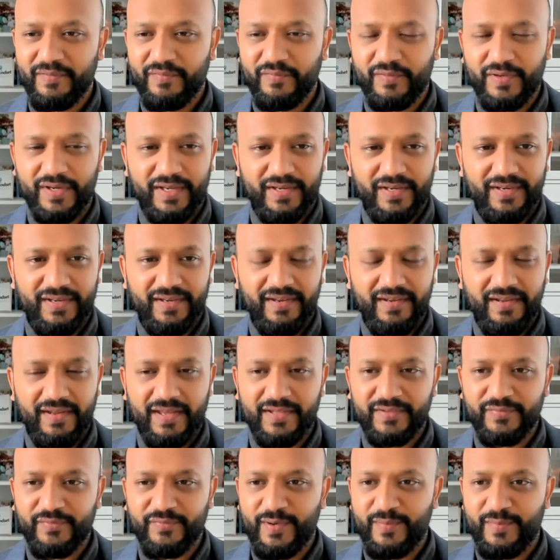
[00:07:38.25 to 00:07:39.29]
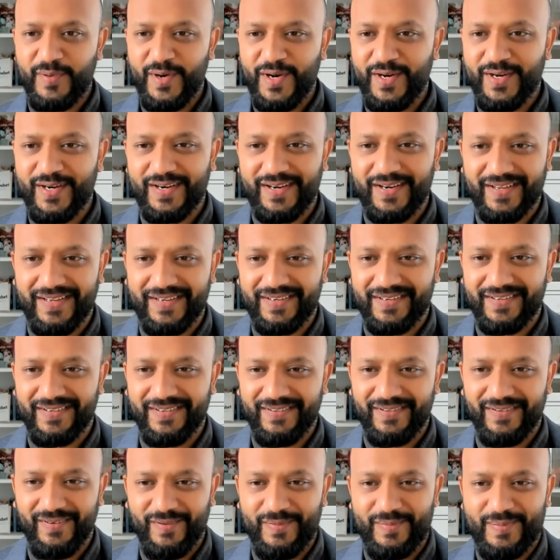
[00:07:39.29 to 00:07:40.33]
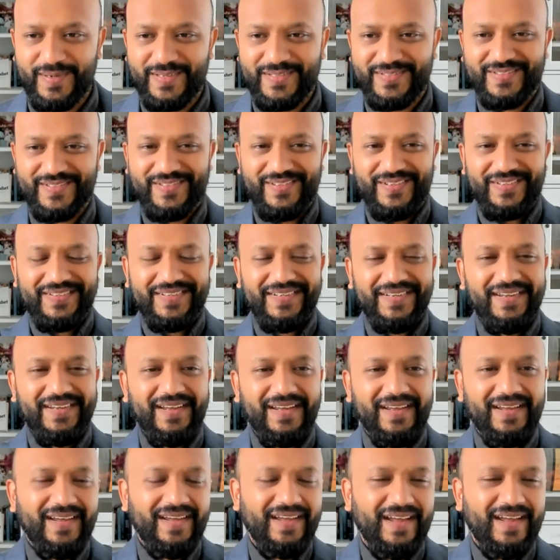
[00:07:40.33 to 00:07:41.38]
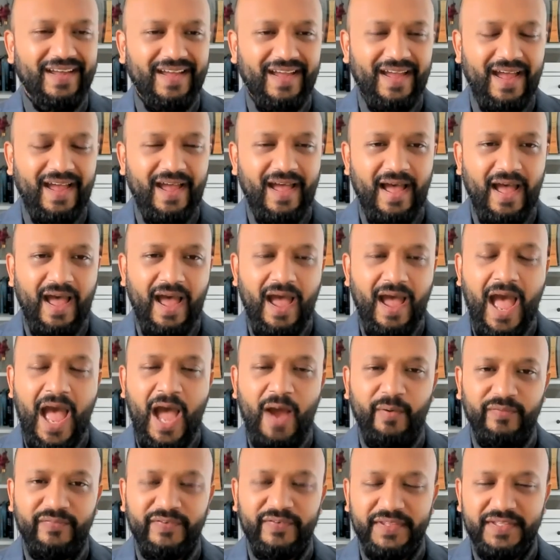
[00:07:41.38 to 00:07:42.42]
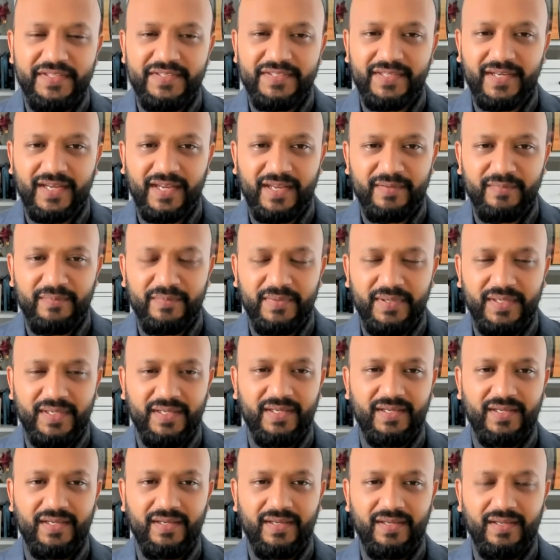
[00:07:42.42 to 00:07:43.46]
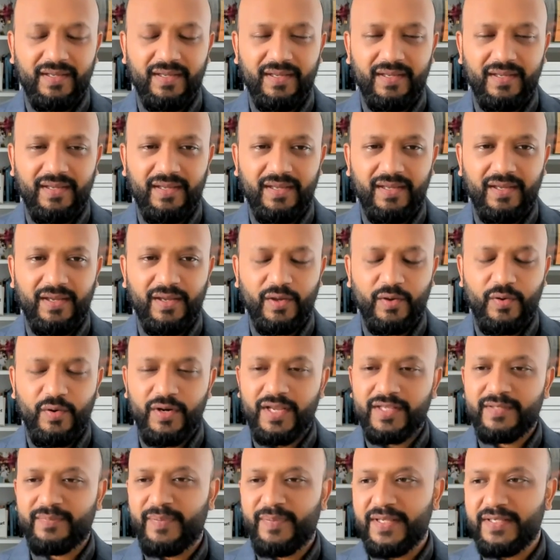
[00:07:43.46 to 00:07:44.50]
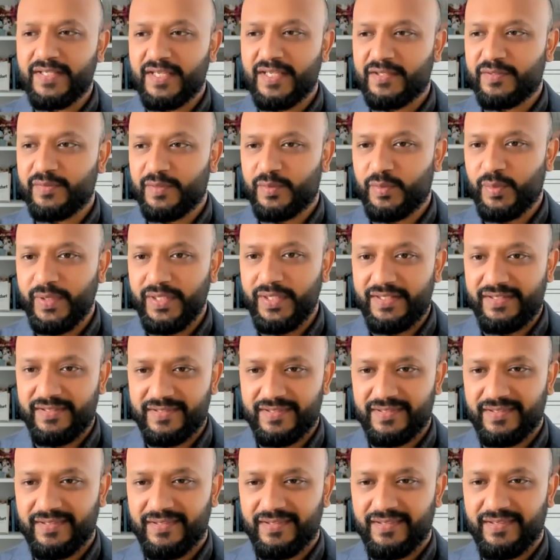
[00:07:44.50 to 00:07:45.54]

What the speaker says: Rehana has fallen pregnant again. All praise to God. However, this time, God has blessed us with twins.